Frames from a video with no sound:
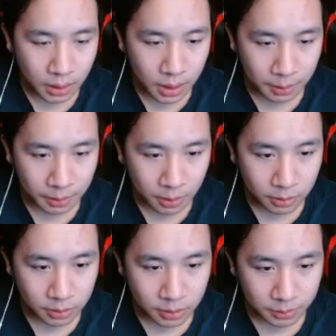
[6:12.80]
I'm going
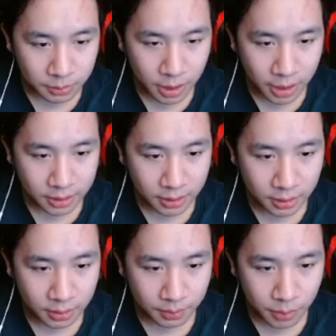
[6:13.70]
to subtract
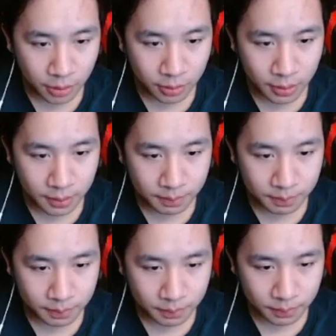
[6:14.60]
both of them.
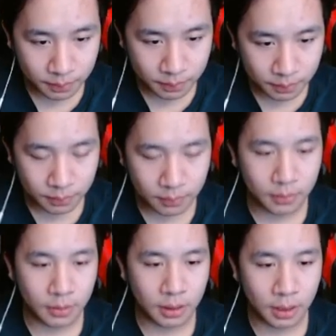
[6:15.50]

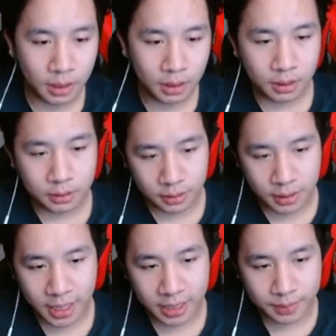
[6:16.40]
Okay, so
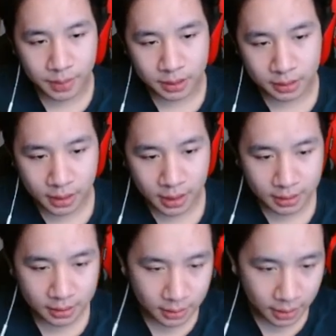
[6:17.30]
10x minus
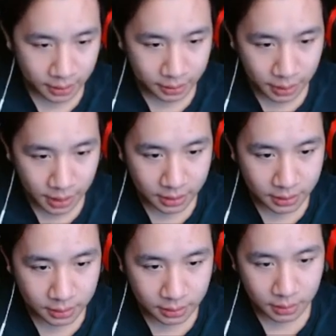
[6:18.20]
9x, that gives you
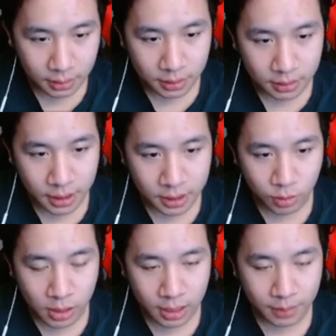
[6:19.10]
x.
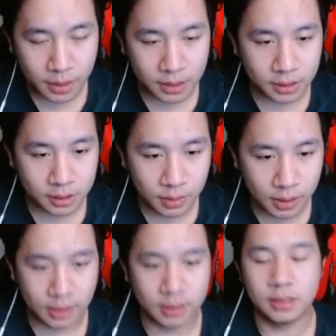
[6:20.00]
6y minus 6y,
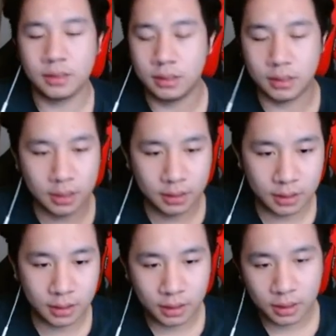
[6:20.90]
that gives you
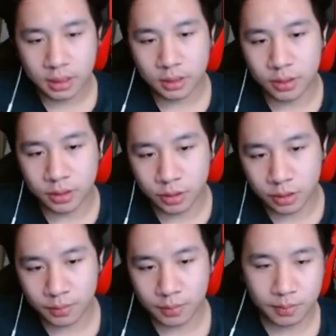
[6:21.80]
nothing.
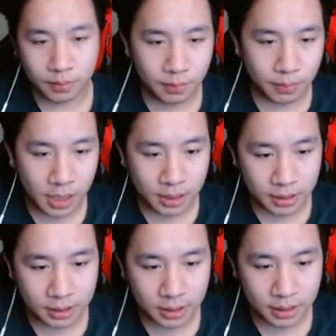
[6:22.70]
22 minus
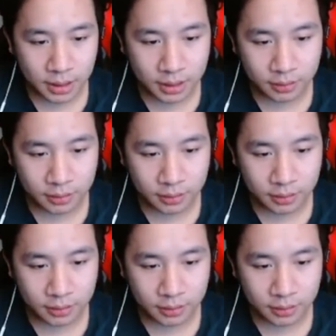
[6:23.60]
18, that gives you